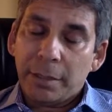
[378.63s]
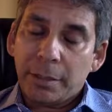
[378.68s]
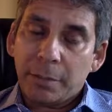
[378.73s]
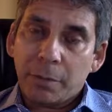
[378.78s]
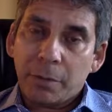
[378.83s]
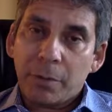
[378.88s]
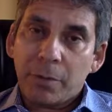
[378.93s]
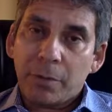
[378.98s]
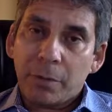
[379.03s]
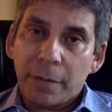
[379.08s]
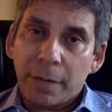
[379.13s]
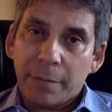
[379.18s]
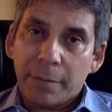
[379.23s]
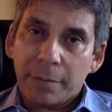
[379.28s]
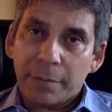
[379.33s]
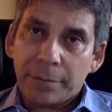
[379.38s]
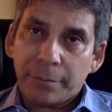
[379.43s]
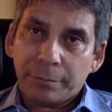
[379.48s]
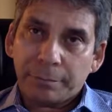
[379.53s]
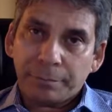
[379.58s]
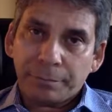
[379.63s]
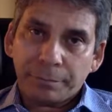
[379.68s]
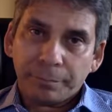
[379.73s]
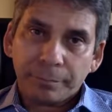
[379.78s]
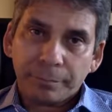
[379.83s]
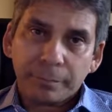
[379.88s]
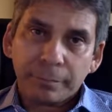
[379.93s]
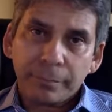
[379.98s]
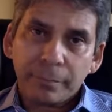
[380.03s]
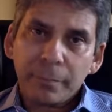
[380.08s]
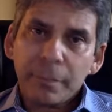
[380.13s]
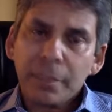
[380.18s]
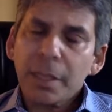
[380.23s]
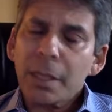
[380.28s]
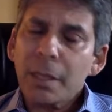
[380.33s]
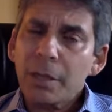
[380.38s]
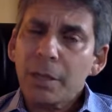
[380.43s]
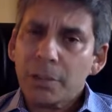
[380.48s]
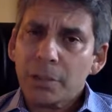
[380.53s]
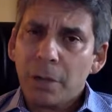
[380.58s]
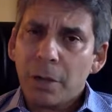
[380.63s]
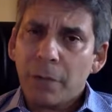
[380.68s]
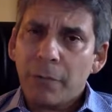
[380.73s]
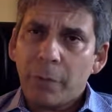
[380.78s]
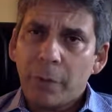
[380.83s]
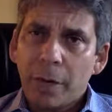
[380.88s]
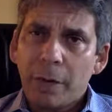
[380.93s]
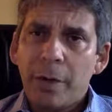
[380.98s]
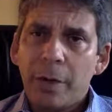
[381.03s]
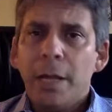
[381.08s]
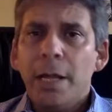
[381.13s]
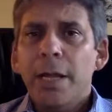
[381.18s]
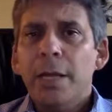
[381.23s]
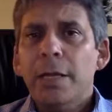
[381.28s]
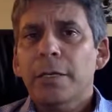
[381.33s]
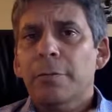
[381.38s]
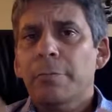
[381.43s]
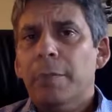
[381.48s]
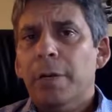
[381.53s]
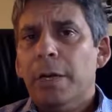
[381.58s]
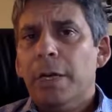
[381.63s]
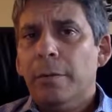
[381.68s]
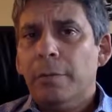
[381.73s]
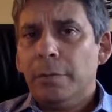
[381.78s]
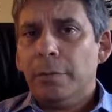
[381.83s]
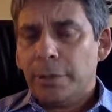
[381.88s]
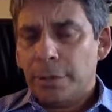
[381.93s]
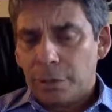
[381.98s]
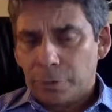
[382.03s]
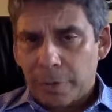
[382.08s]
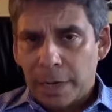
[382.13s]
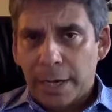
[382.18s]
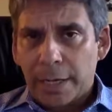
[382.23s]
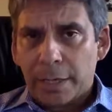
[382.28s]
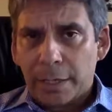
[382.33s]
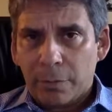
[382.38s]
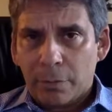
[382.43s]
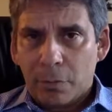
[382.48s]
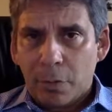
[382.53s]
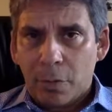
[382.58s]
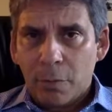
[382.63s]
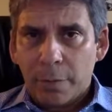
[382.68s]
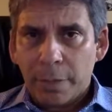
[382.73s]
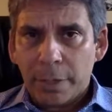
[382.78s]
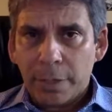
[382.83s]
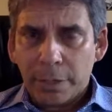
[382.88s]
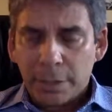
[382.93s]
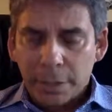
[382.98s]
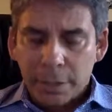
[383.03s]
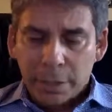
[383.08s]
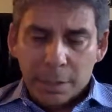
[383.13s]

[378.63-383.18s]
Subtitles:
programs, the software to be able to track enrollment.